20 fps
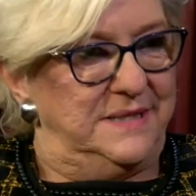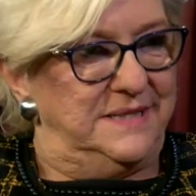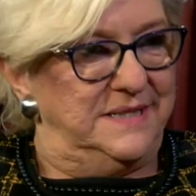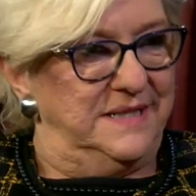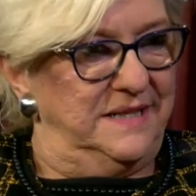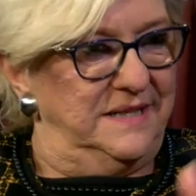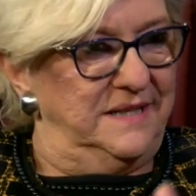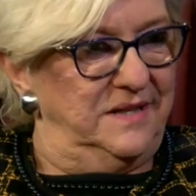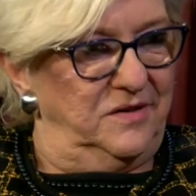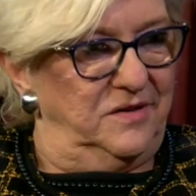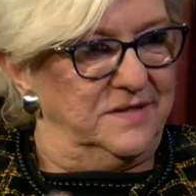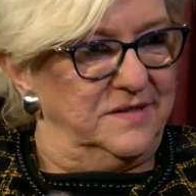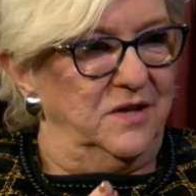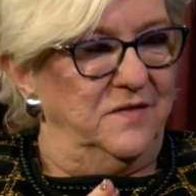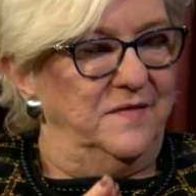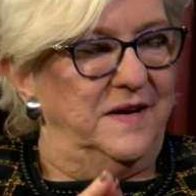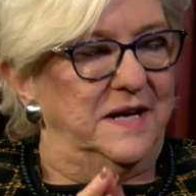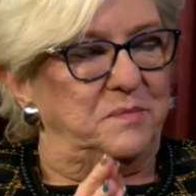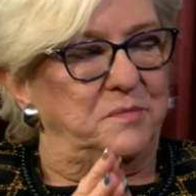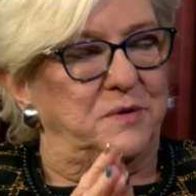president and our
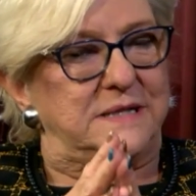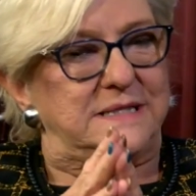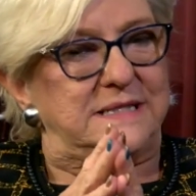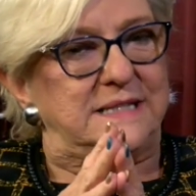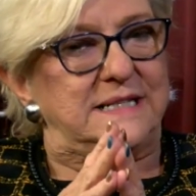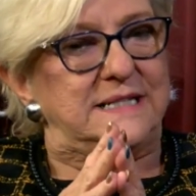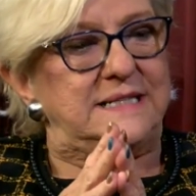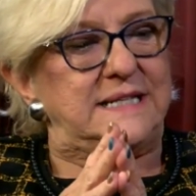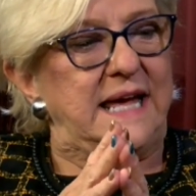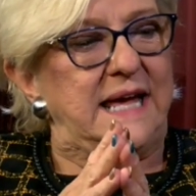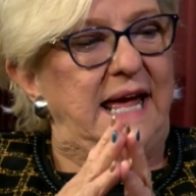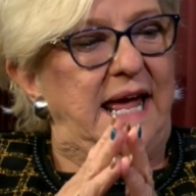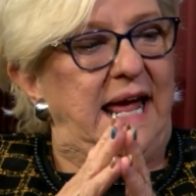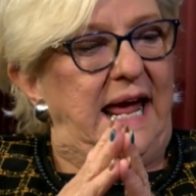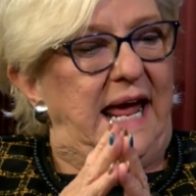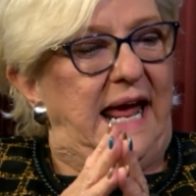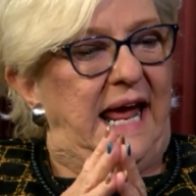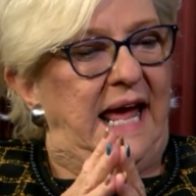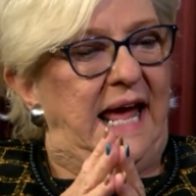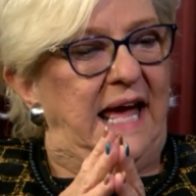Slovak president,
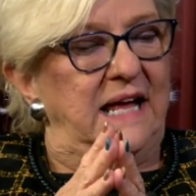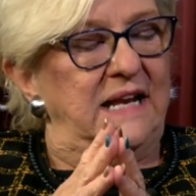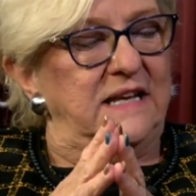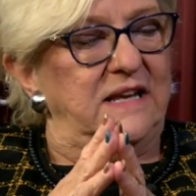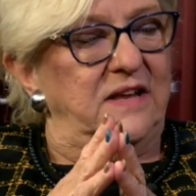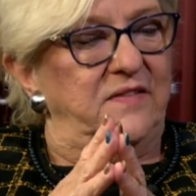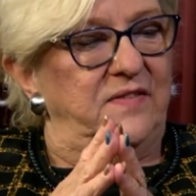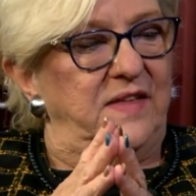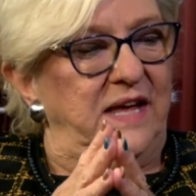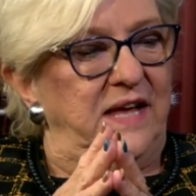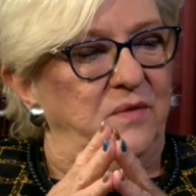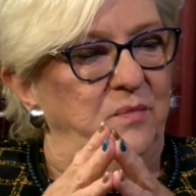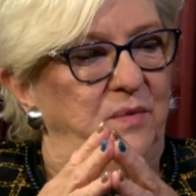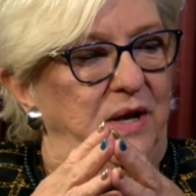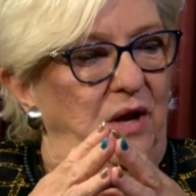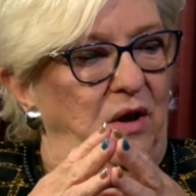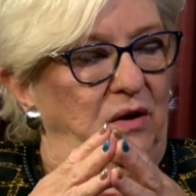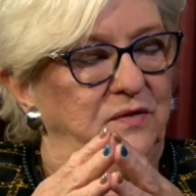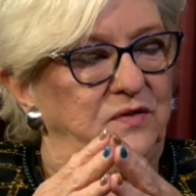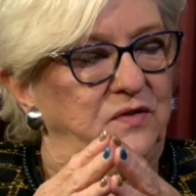and then
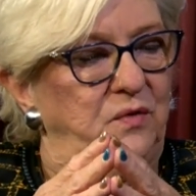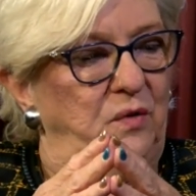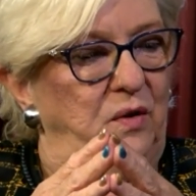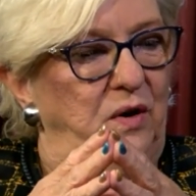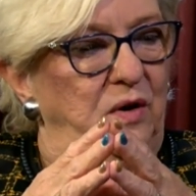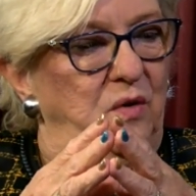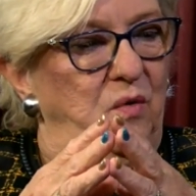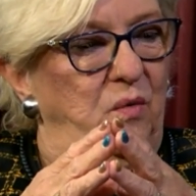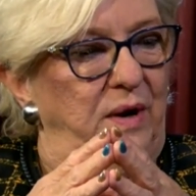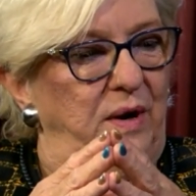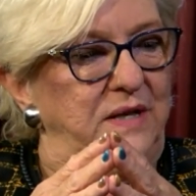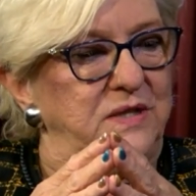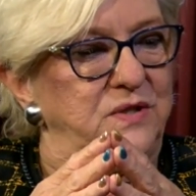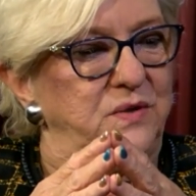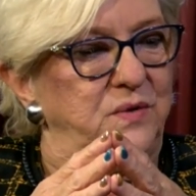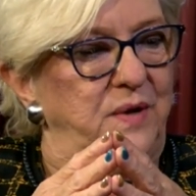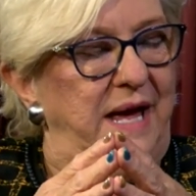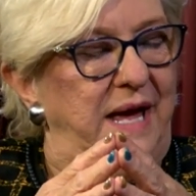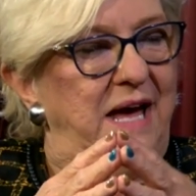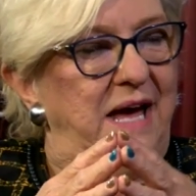we also are going
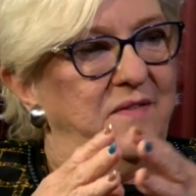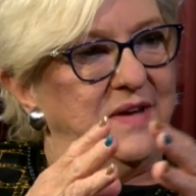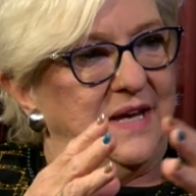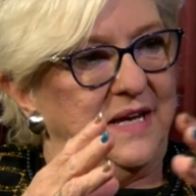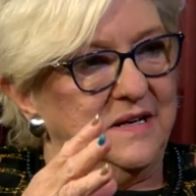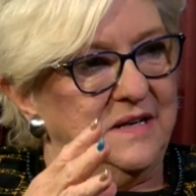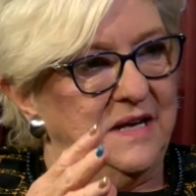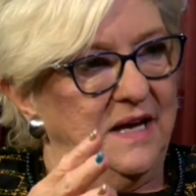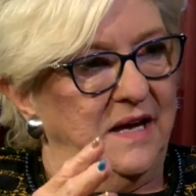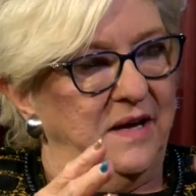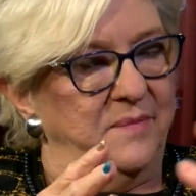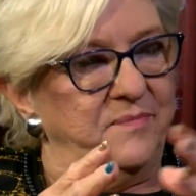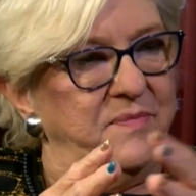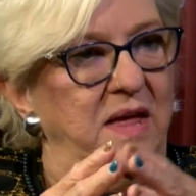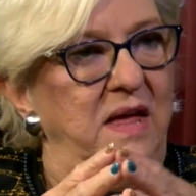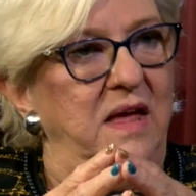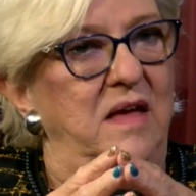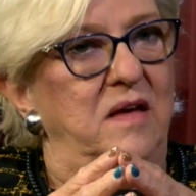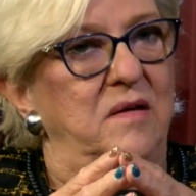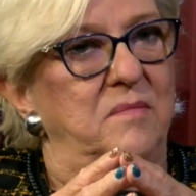to have in
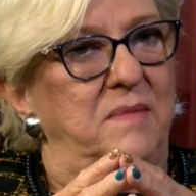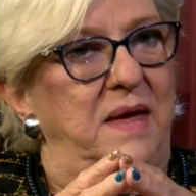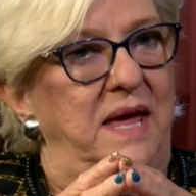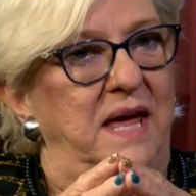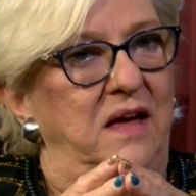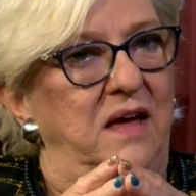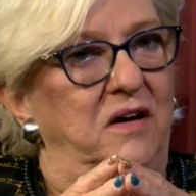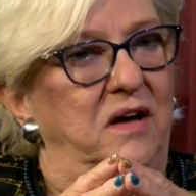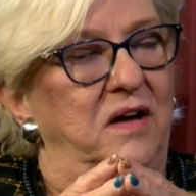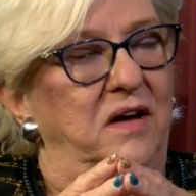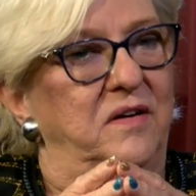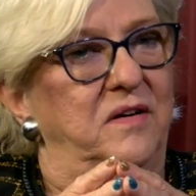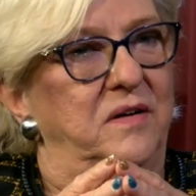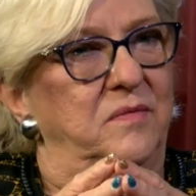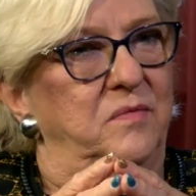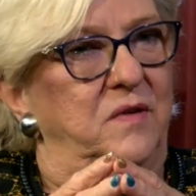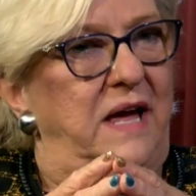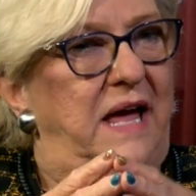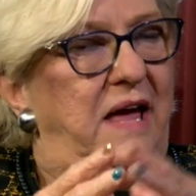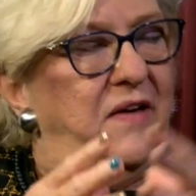May
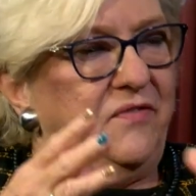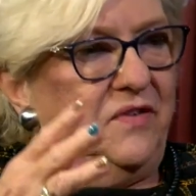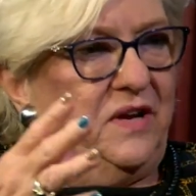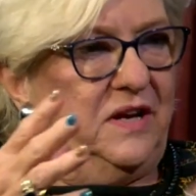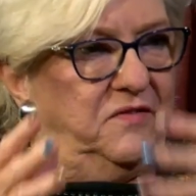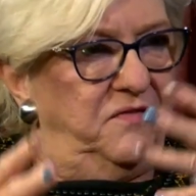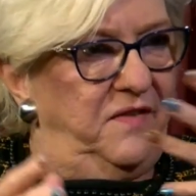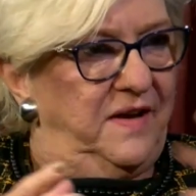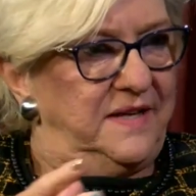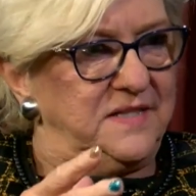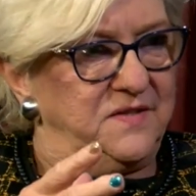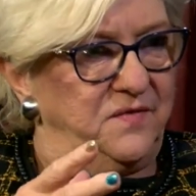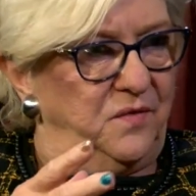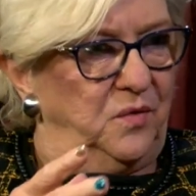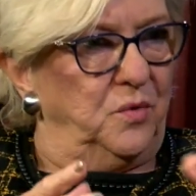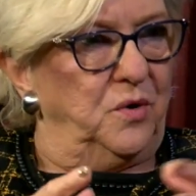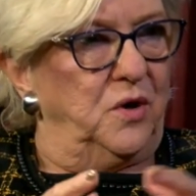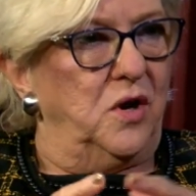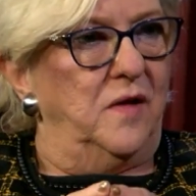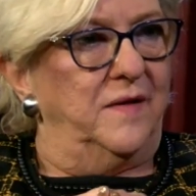an ethnic
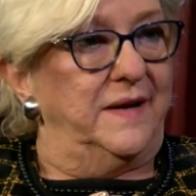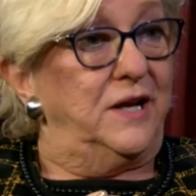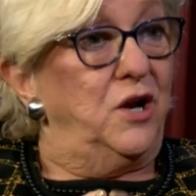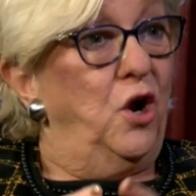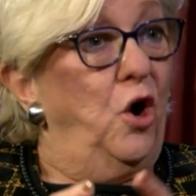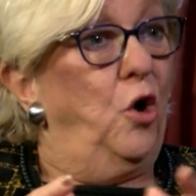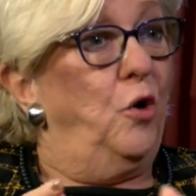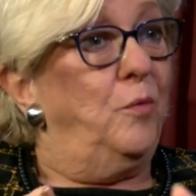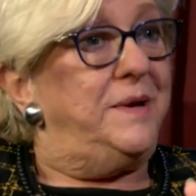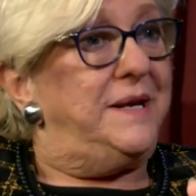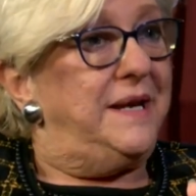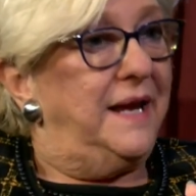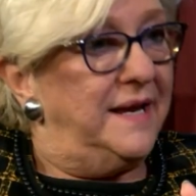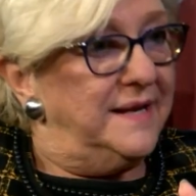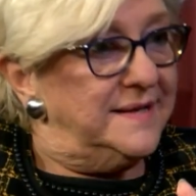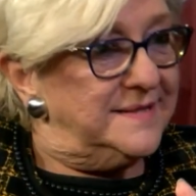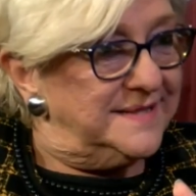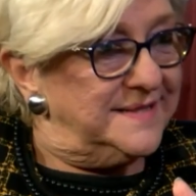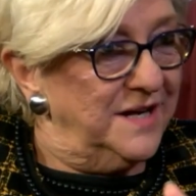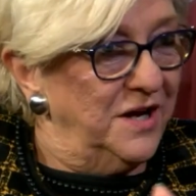festival. We're calling it Hobby
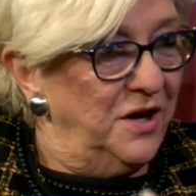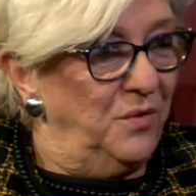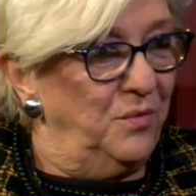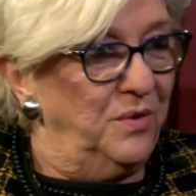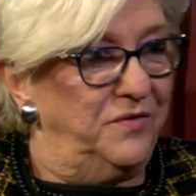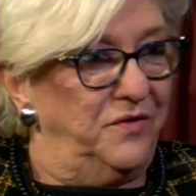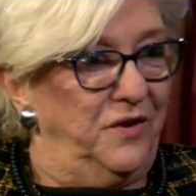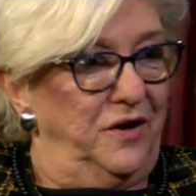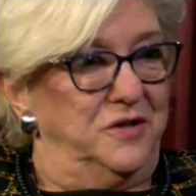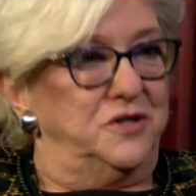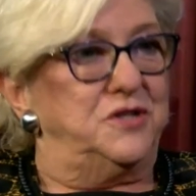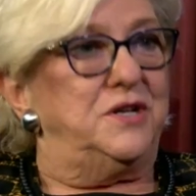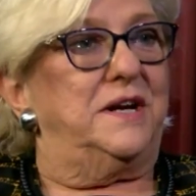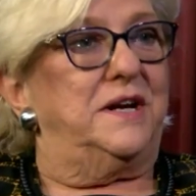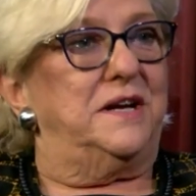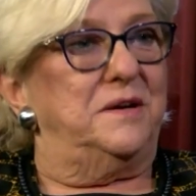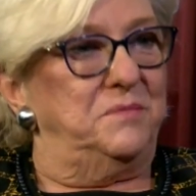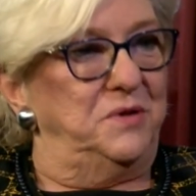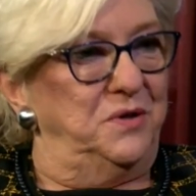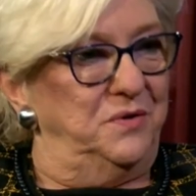Days with our
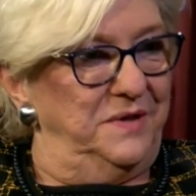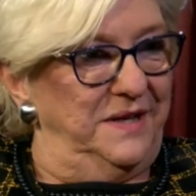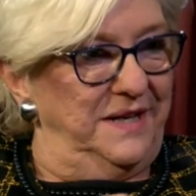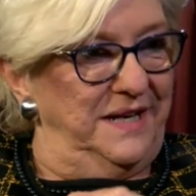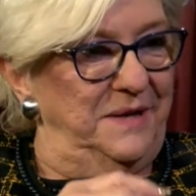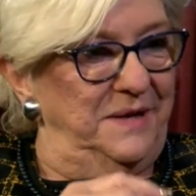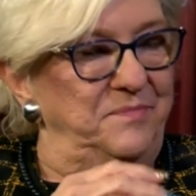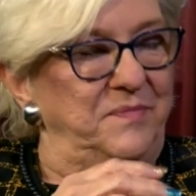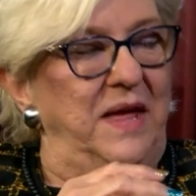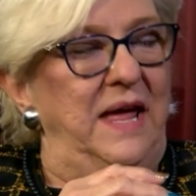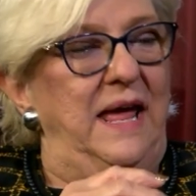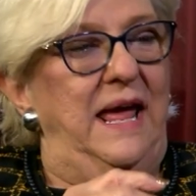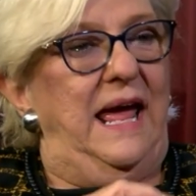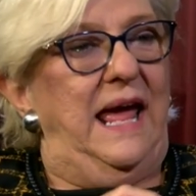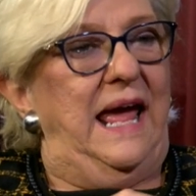Czech community.